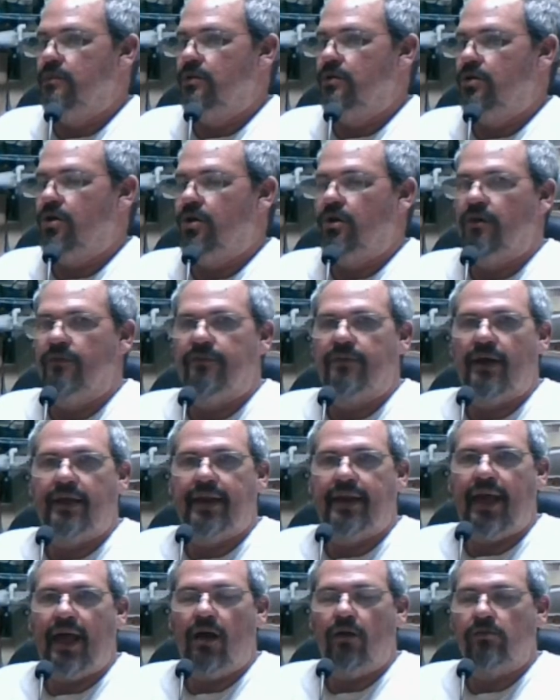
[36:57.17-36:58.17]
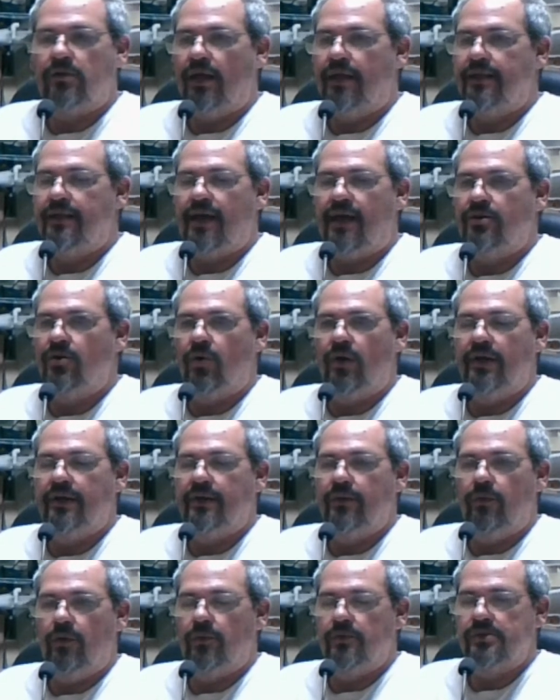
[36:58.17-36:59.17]
Couldn't find out. I had no
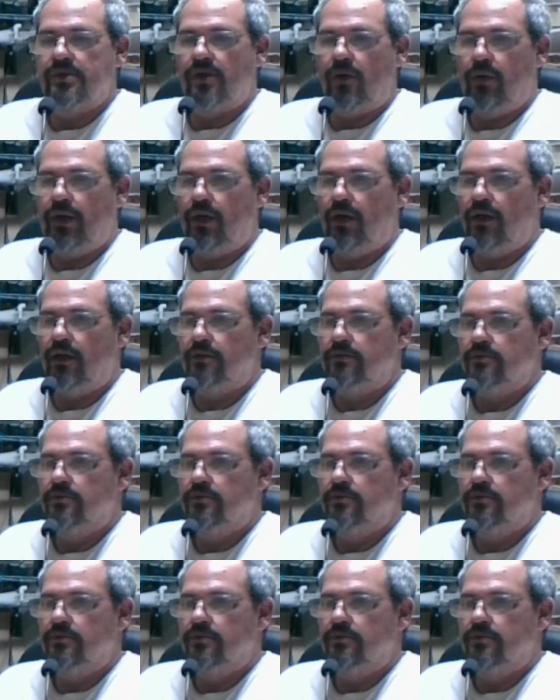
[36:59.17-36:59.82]
idea what was going on.